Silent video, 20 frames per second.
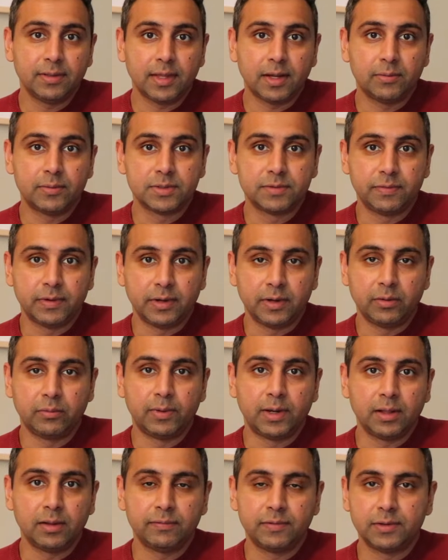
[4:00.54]
that was very
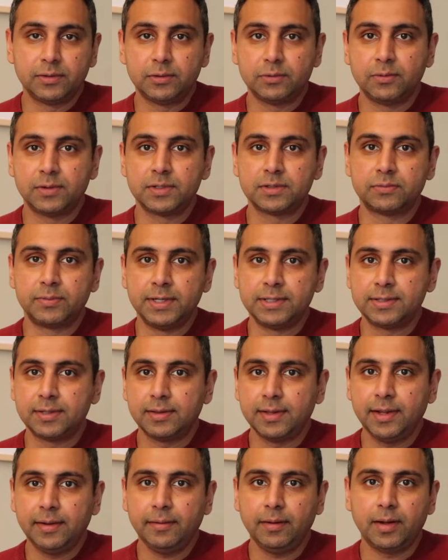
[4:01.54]
relevant to us
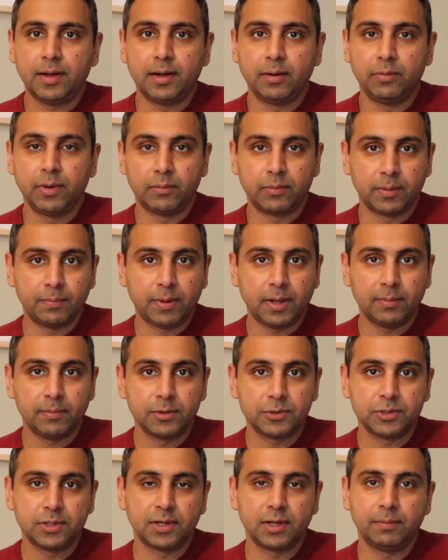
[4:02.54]
recently. We were
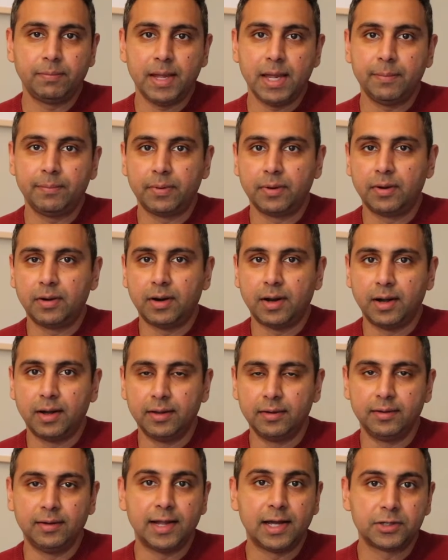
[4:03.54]
publishing a paper
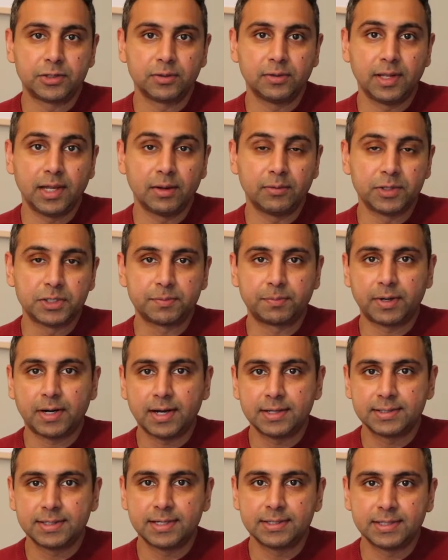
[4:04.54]
on natural language
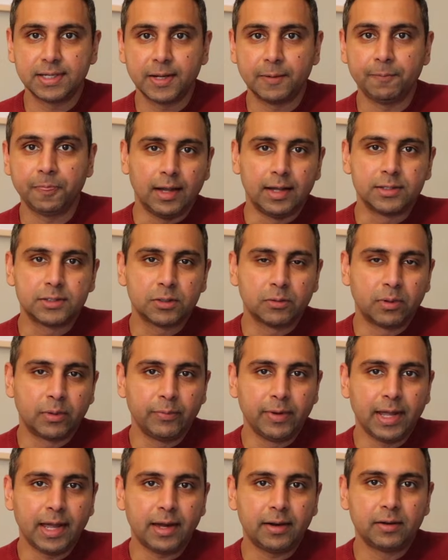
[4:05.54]
processing. And so
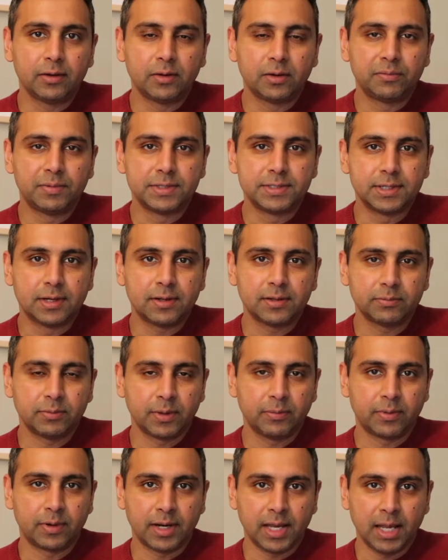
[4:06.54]
when we had a good result,
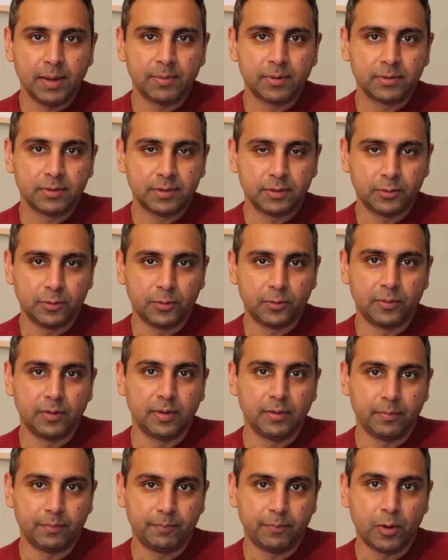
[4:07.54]
we were able
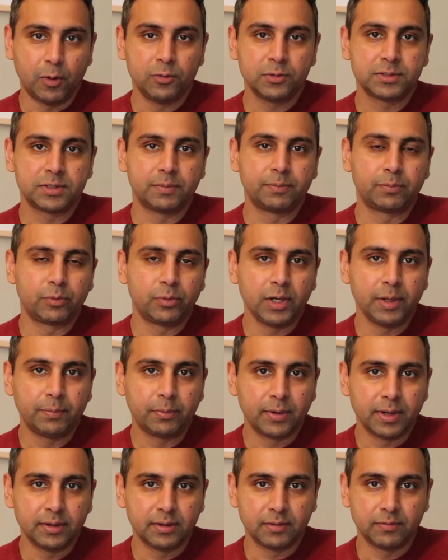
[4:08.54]
to post a
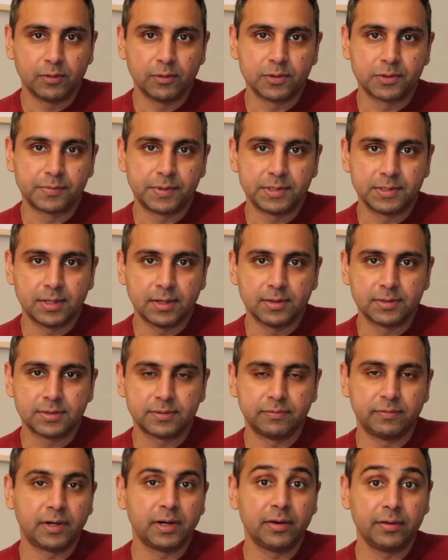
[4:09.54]
preprint of those
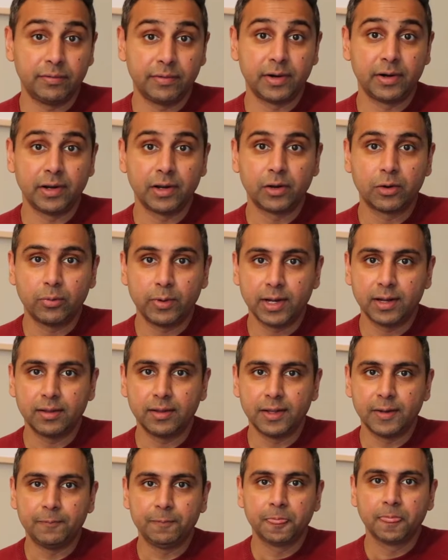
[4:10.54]
results very, very
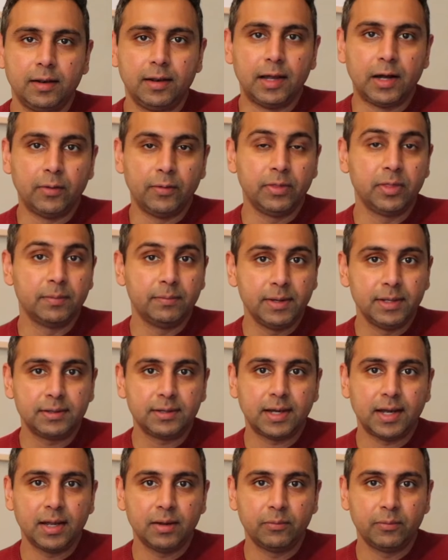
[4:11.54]
quickly. Now, in the
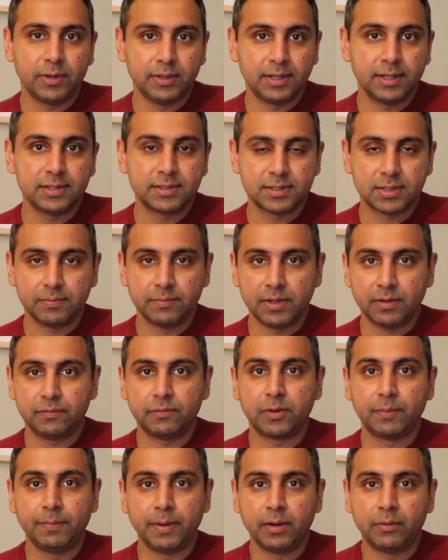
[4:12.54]
meantime, we did submit
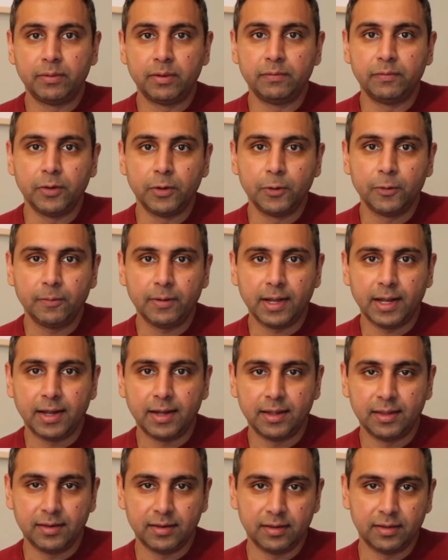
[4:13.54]
for peer review,
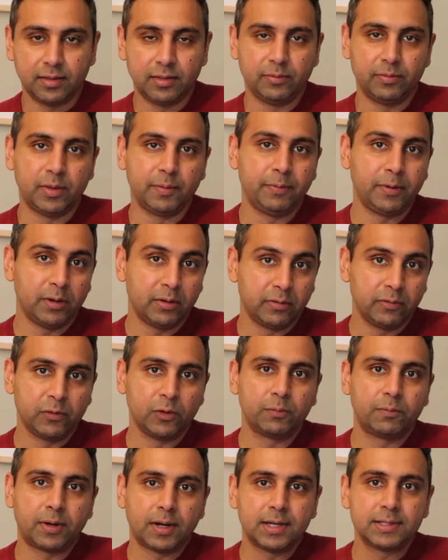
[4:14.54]
and the peer
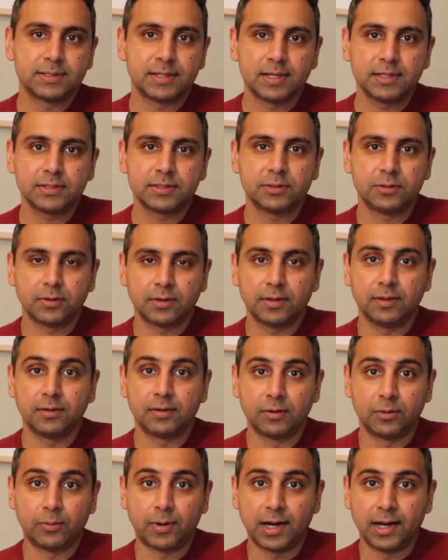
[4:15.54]
review process took a
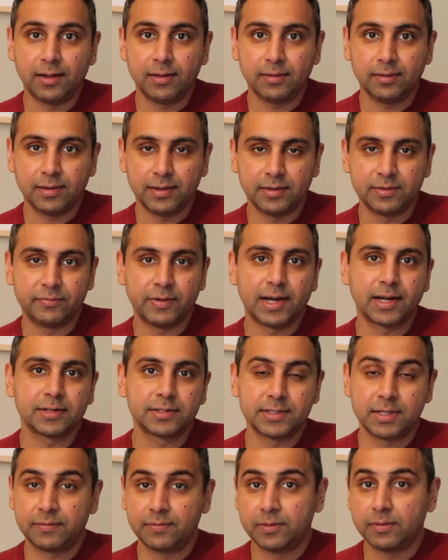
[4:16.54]
little while, in
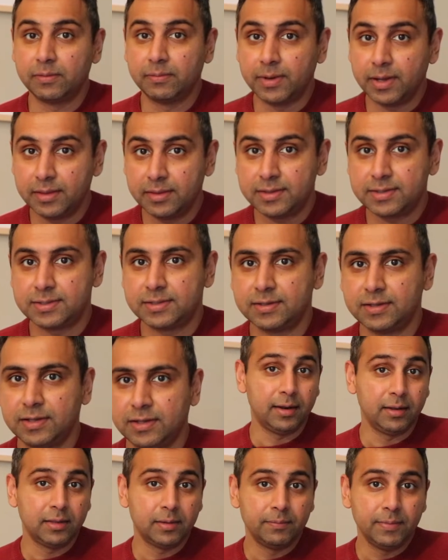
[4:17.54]
fact, several months.
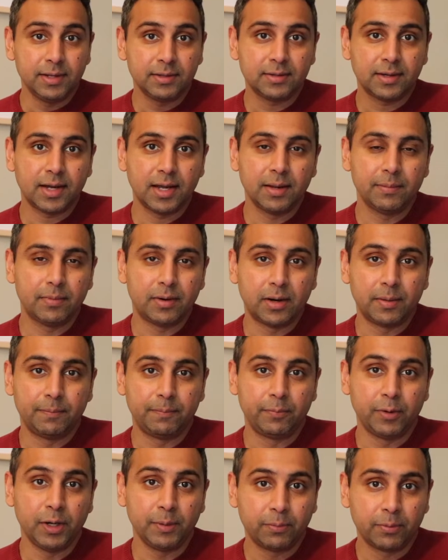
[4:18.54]
And in the meantime,
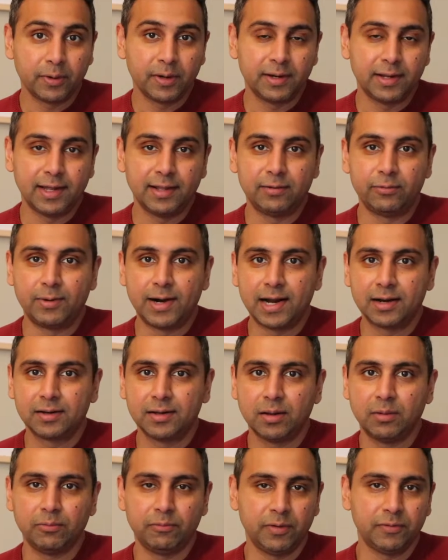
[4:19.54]
our preprint had
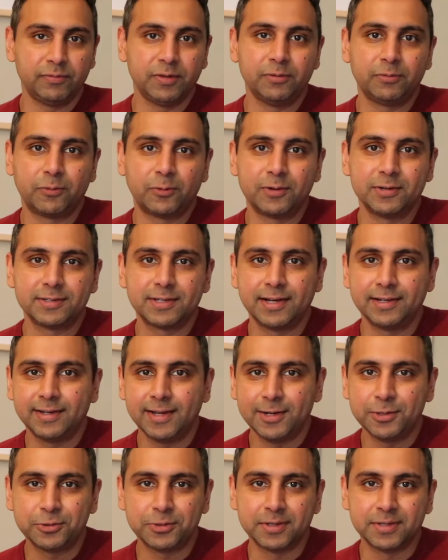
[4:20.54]
racked up 54
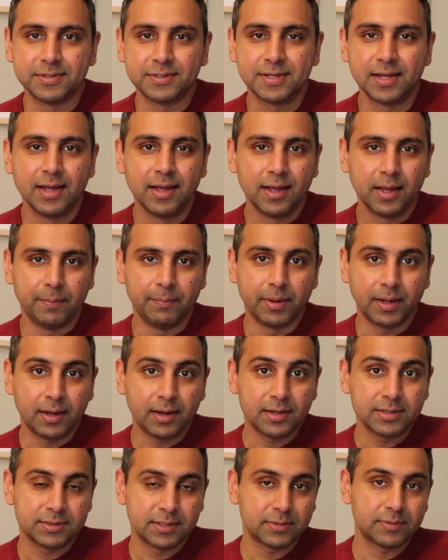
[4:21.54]
citations
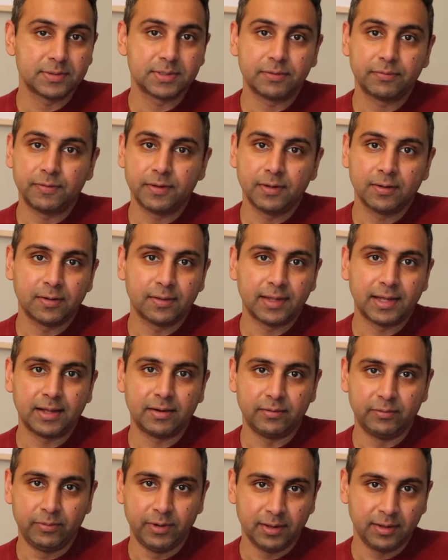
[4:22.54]
because this was a field
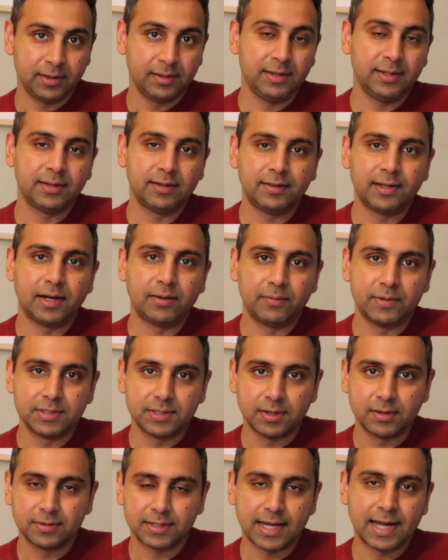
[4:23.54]
that really needed that
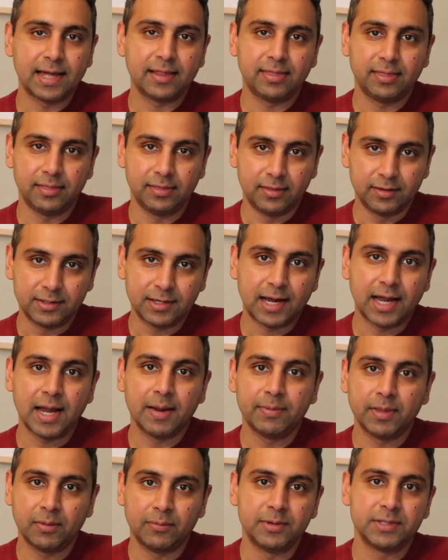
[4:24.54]
result at the
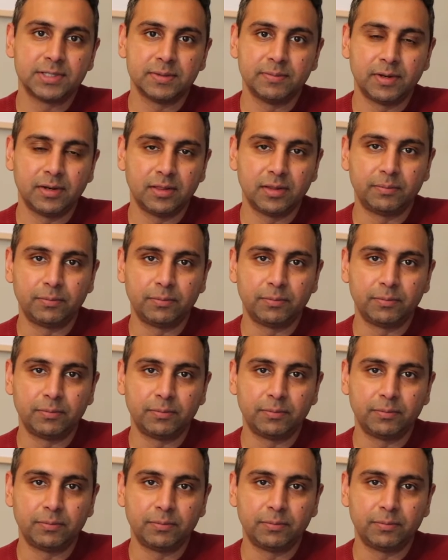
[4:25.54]
time that we submitted the